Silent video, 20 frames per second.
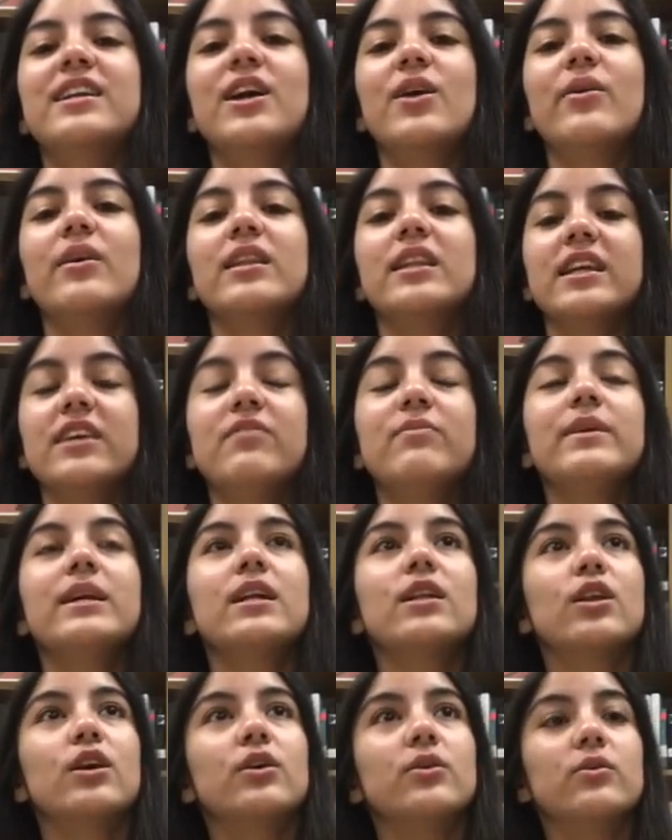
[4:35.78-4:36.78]
You know what, leave me
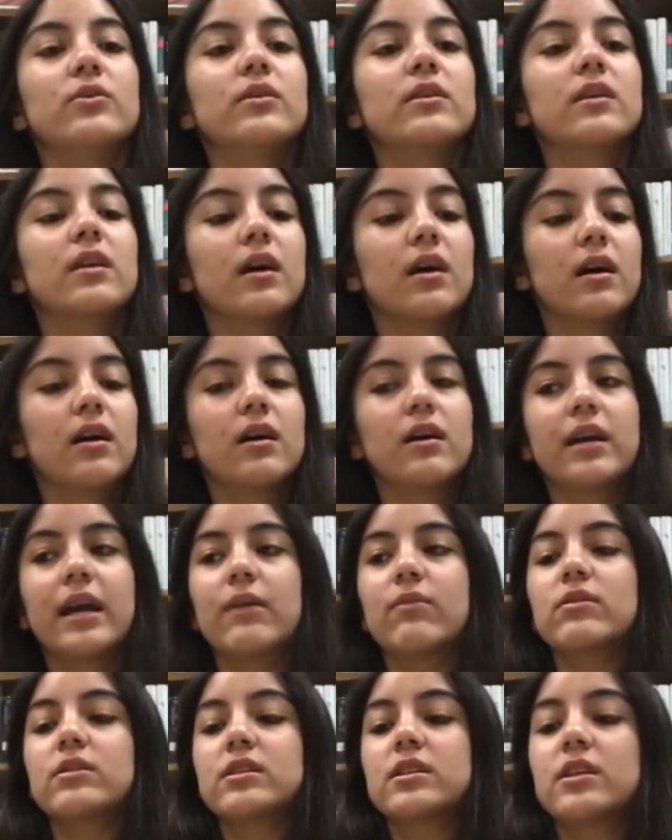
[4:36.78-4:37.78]
alone.
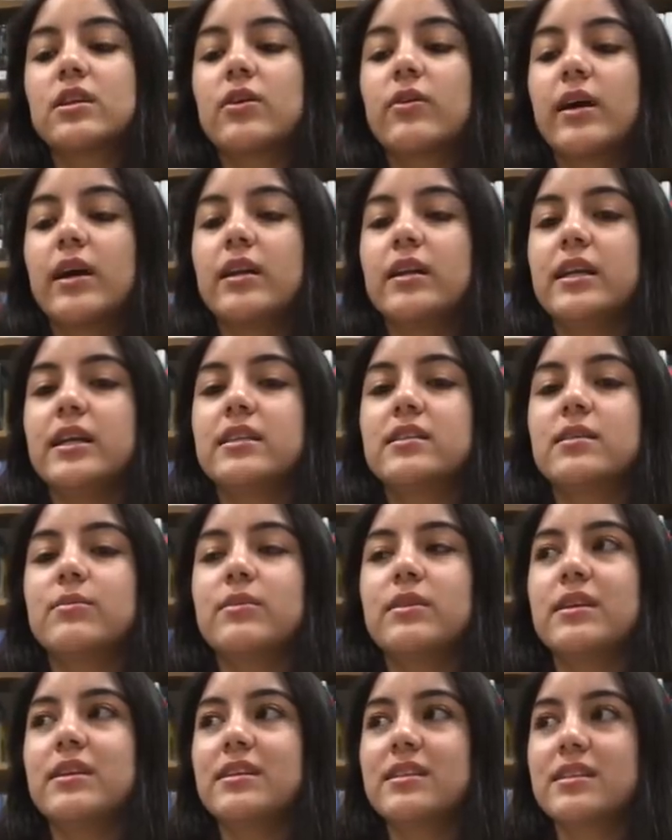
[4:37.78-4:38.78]
Okay, we're just gonna go ahead and eat some
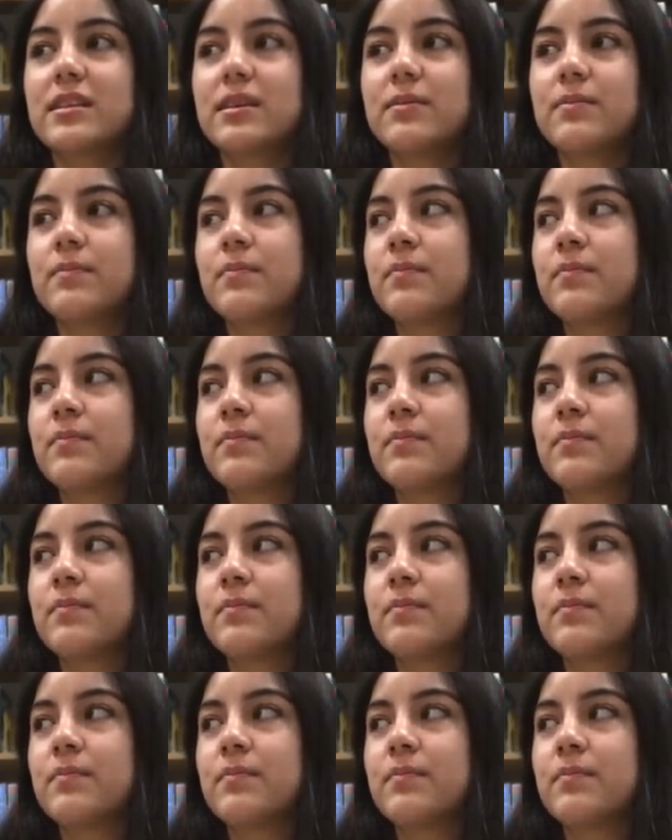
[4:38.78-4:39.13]
of these.